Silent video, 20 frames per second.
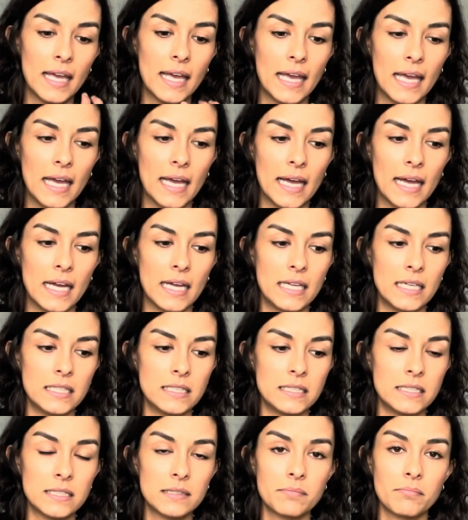
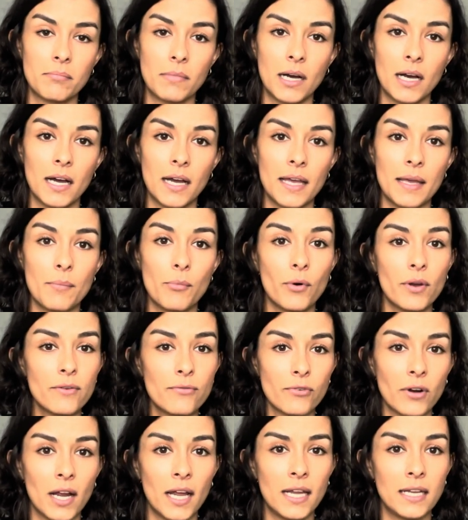And my
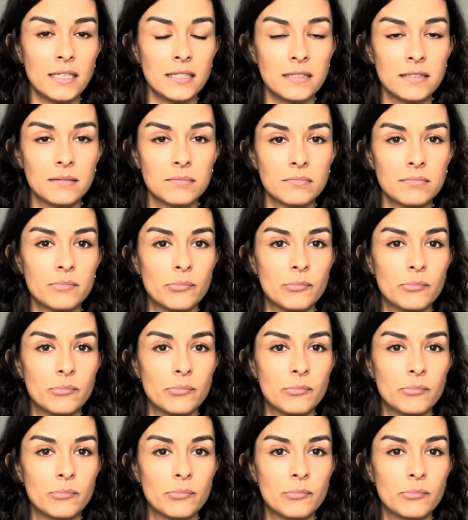boyfriend